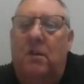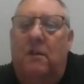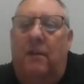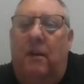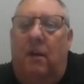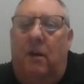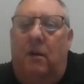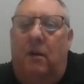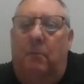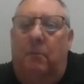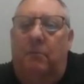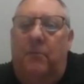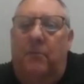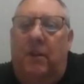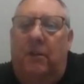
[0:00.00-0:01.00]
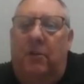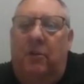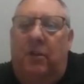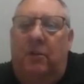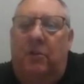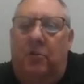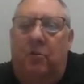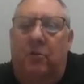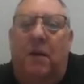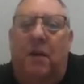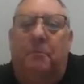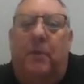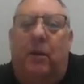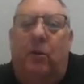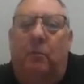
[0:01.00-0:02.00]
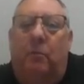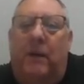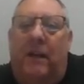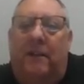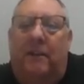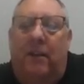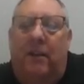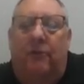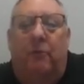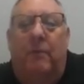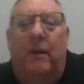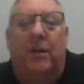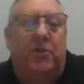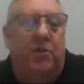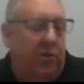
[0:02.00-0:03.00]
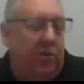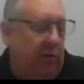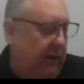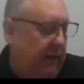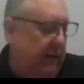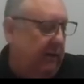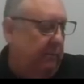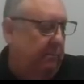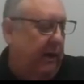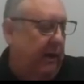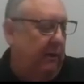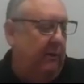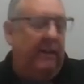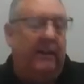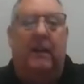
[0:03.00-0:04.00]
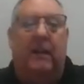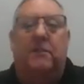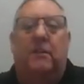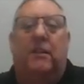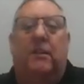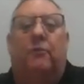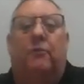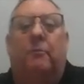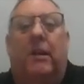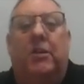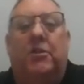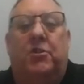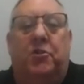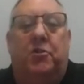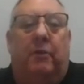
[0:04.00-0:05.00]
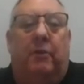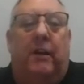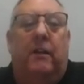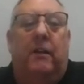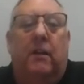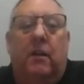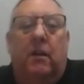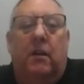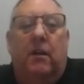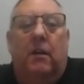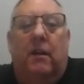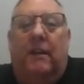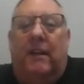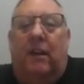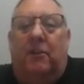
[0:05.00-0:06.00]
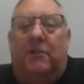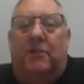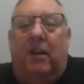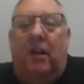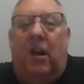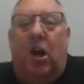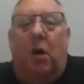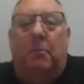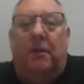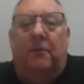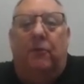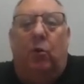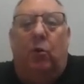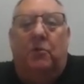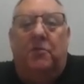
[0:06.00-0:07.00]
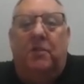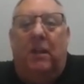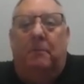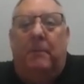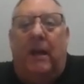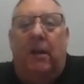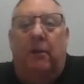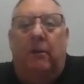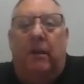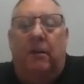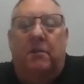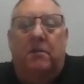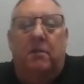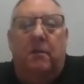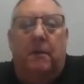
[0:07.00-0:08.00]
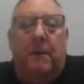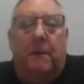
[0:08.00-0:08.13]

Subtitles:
And you can do that by going back to the information screen and pairing that to the information screen. And that'll tell you how many volts that battery is.